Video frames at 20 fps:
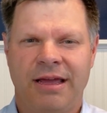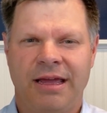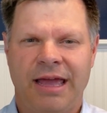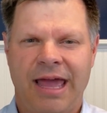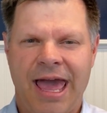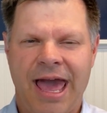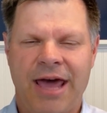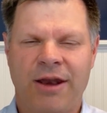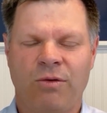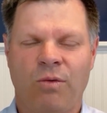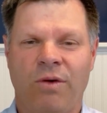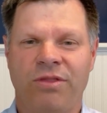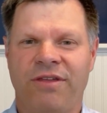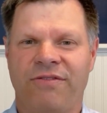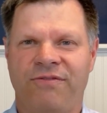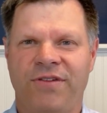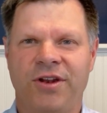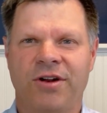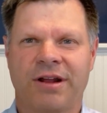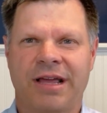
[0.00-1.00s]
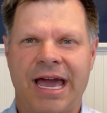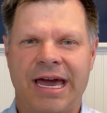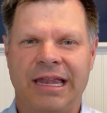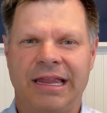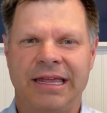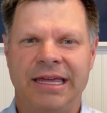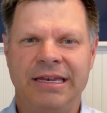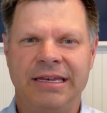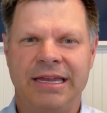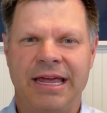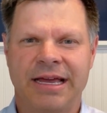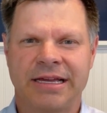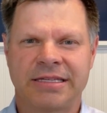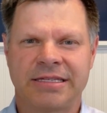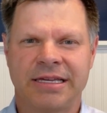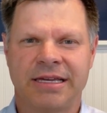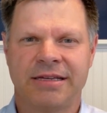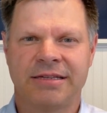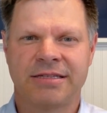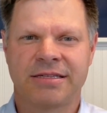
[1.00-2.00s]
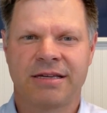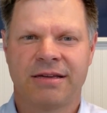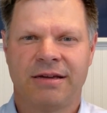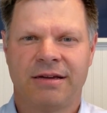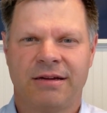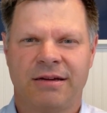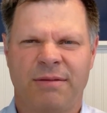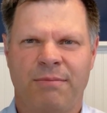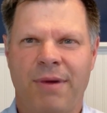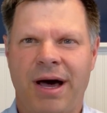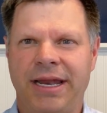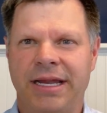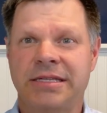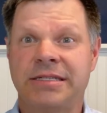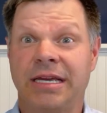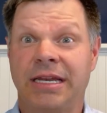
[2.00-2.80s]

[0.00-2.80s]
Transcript: and what the feeder cattle index is, minus any